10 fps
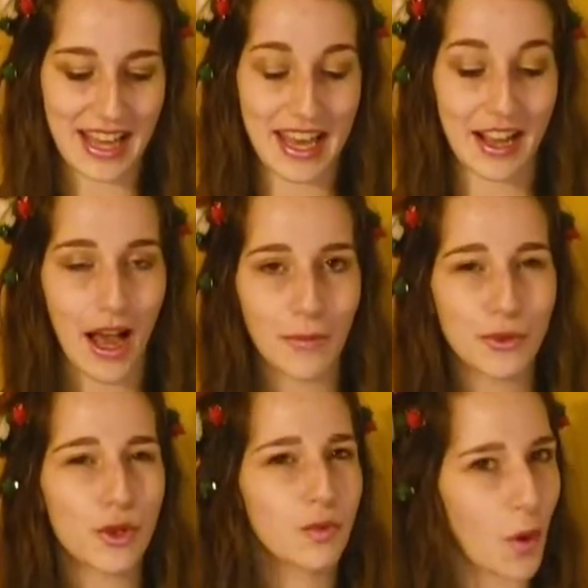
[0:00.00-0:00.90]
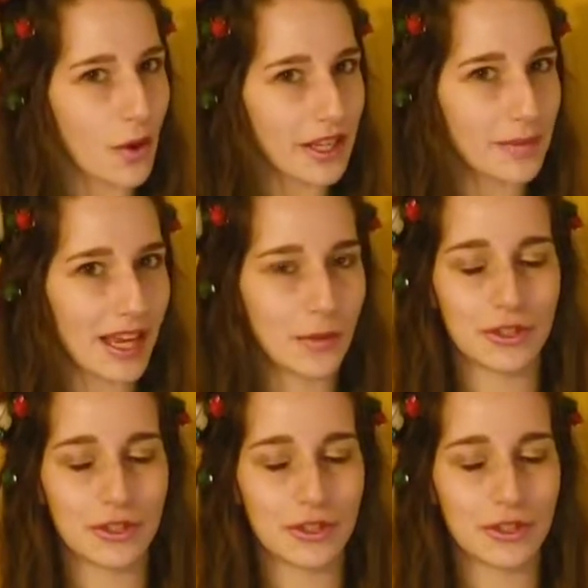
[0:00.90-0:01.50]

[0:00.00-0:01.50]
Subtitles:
it comes with a rolling pin,